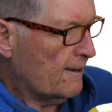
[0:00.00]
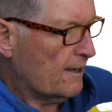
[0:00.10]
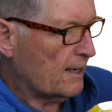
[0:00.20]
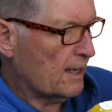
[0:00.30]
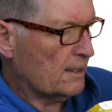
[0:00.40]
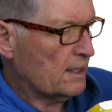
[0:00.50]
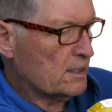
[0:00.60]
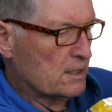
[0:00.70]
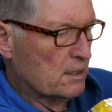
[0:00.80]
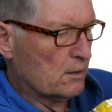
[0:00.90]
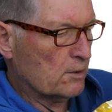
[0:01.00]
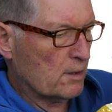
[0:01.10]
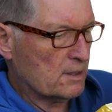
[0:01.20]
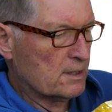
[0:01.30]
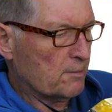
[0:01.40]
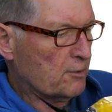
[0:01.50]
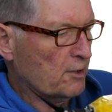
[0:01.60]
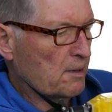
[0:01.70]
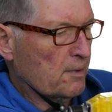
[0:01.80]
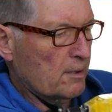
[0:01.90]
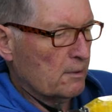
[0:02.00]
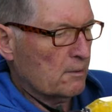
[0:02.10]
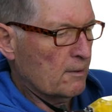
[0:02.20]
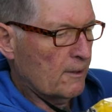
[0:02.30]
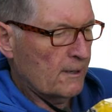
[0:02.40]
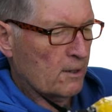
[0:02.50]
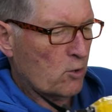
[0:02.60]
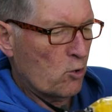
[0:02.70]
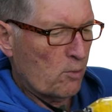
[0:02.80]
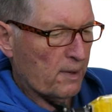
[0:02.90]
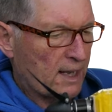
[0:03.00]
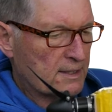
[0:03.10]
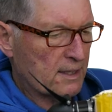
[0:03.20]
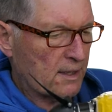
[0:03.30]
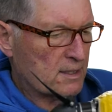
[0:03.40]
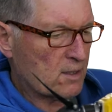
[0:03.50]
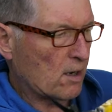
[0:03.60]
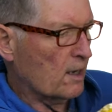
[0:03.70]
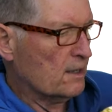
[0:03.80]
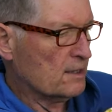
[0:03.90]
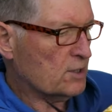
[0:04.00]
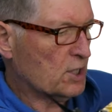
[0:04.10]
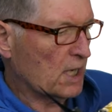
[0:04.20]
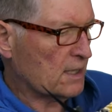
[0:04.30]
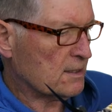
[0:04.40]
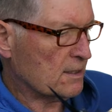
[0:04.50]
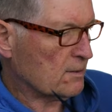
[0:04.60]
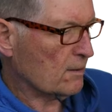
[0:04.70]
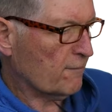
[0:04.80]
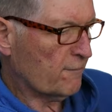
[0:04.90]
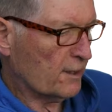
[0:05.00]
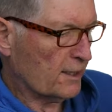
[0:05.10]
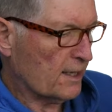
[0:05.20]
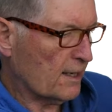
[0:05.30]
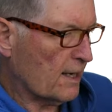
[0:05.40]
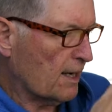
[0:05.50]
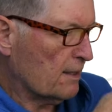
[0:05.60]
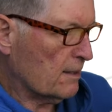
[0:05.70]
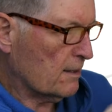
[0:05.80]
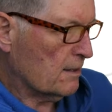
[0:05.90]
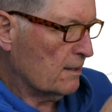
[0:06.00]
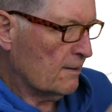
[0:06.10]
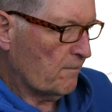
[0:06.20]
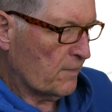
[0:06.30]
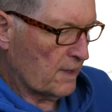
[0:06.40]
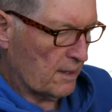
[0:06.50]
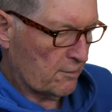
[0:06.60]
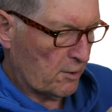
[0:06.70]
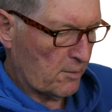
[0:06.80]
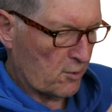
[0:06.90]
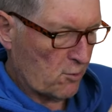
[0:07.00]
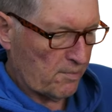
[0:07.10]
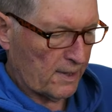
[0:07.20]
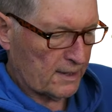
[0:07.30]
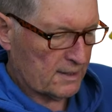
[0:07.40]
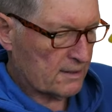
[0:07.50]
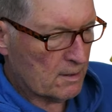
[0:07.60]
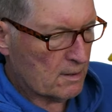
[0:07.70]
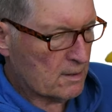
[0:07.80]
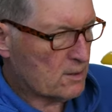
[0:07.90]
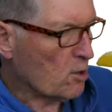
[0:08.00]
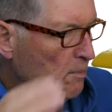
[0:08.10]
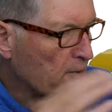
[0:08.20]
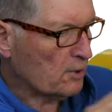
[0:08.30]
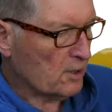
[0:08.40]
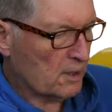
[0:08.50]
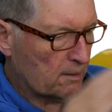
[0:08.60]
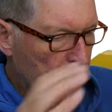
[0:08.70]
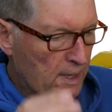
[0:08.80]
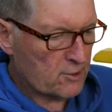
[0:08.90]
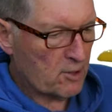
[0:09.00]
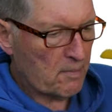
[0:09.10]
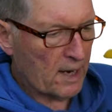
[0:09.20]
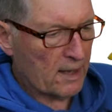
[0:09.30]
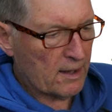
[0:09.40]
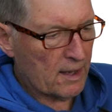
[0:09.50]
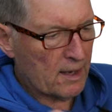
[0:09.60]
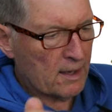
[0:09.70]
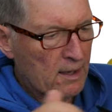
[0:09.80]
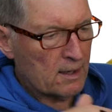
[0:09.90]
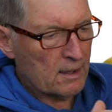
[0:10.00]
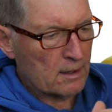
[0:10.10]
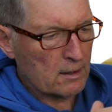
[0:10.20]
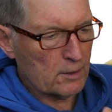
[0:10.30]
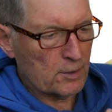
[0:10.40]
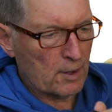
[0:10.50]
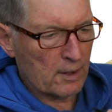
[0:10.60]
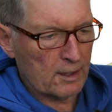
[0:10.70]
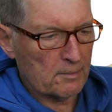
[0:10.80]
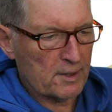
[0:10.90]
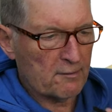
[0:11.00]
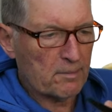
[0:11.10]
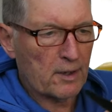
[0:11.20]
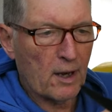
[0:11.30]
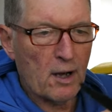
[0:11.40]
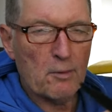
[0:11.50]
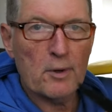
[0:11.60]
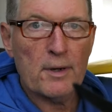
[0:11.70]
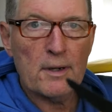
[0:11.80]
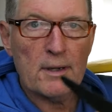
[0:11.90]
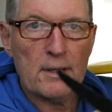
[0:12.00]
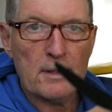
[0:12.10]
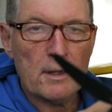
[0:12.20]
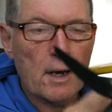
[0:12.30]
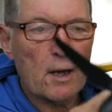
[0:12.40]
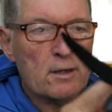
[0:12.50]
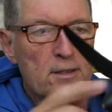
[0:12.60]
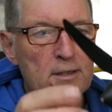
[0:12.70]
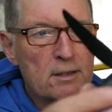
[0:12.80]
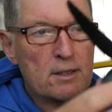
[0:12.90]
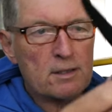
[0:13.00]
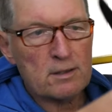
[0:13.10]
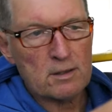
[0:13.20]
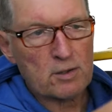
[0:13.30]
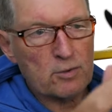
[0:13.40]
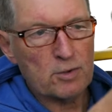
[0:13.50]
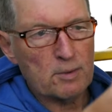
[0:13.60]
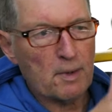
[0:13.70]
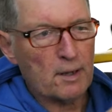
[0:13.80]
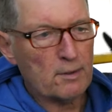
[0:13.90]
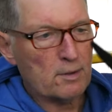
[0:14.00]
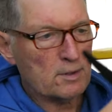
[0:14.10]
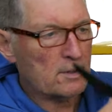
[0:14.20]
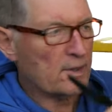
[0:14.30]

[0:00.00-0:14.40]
uh, and then just glued on some 3mm Coroplast either side as cheeks to sort of fill it in and a uh, 3 core Coroplast top on the battery bay there. Glued on a little bit of plywood at the nose and just screwed the motor onto